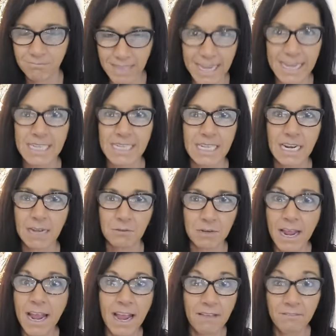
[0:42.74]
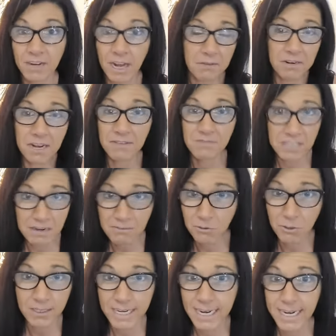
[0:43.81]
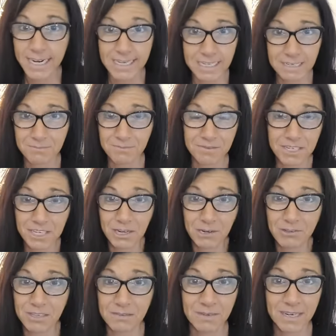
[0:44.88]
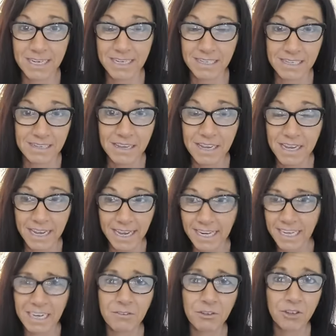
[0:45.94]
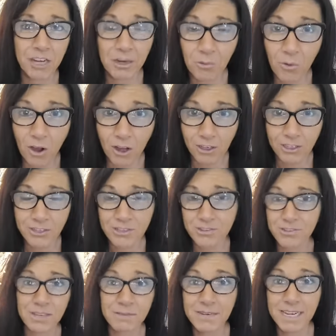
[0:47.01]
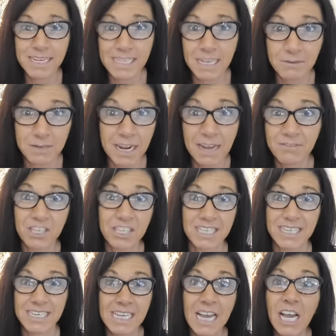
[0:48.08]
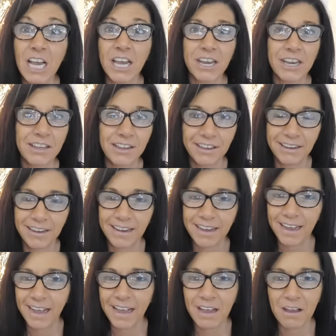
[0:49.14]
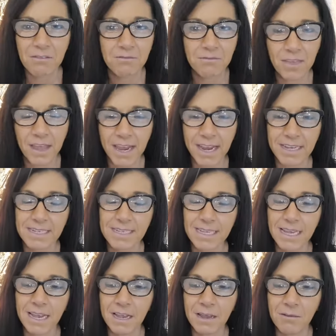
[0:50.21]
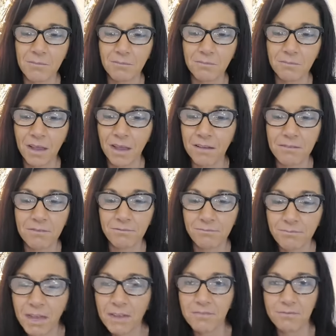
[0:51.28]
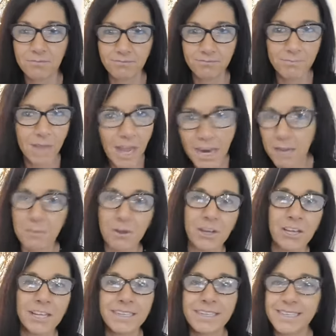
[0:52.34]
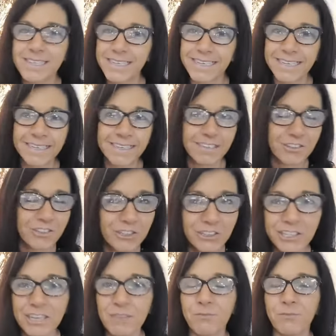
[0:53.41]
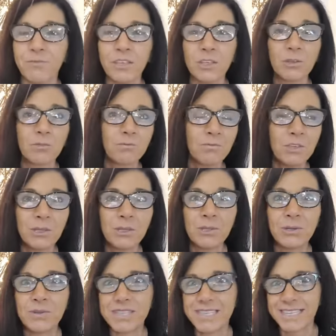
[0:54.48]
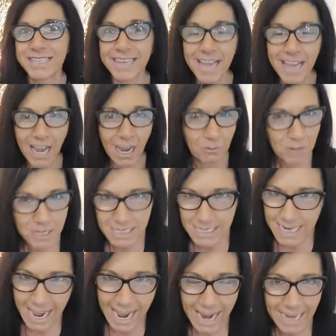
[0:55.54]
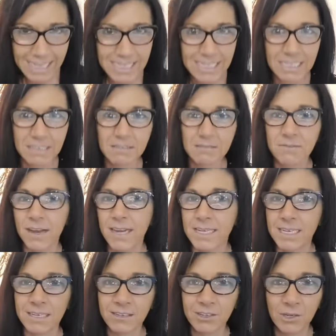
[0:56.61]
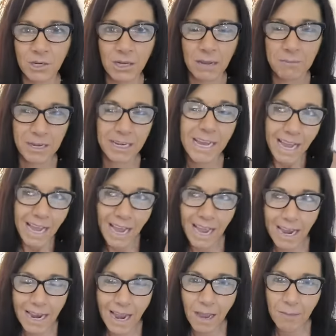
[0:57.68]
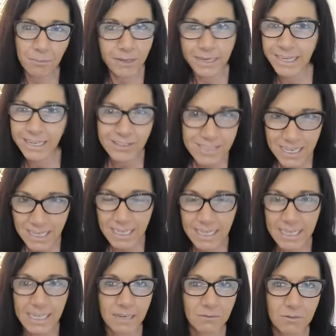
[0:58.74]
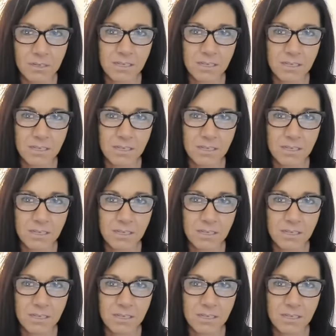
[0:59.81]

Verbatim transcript: things that I would have. And I would have several a day. Some, you know, some days, and I never drank water. So some days I would have just a ton of things, um, of, of honey buns and sugary filled foods and wasn't active. I didn't grow, I mean, I, I played outside. I